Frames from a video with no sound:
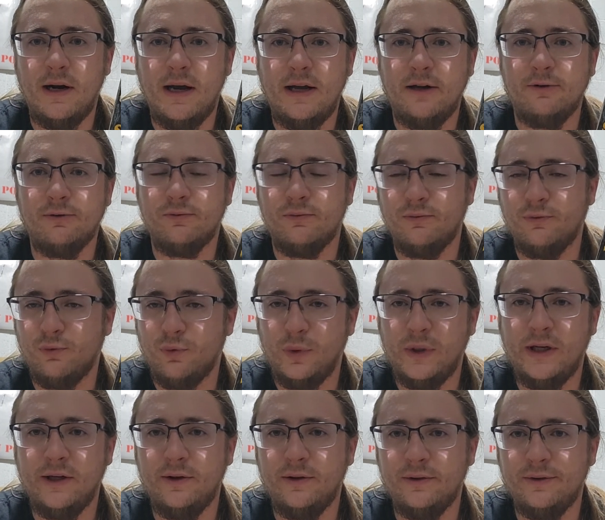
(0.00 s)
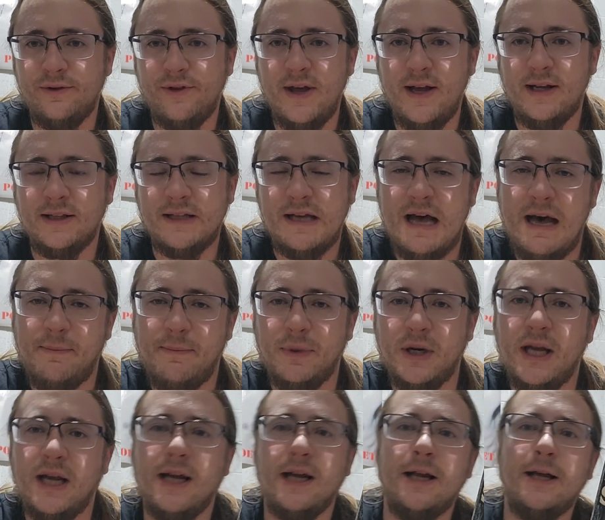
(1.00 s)
and real things
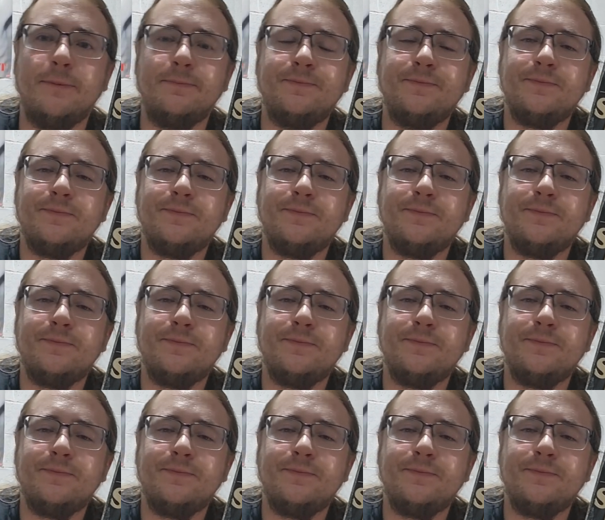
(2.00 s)
happening in it.